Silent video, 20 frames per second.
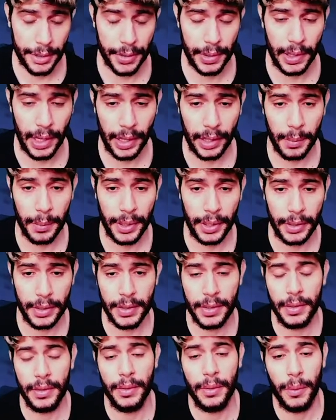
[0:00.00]

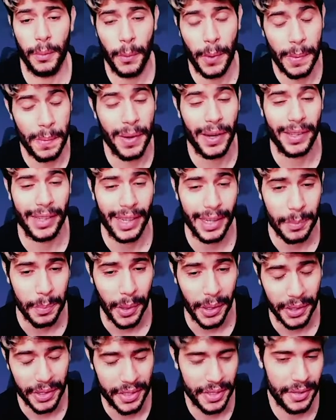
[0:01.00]
Dynamax. We might get
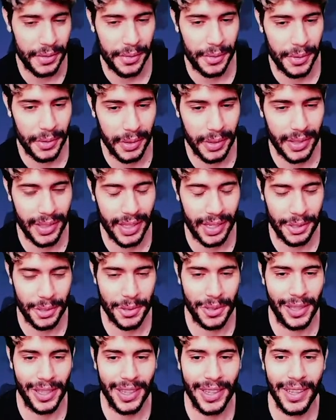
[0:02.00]
punished for this
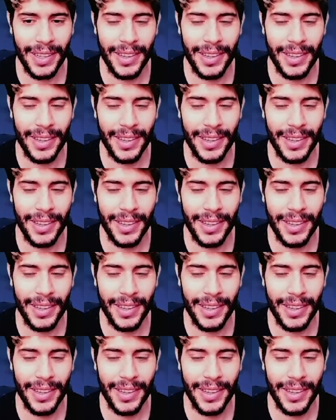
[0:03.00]
actually,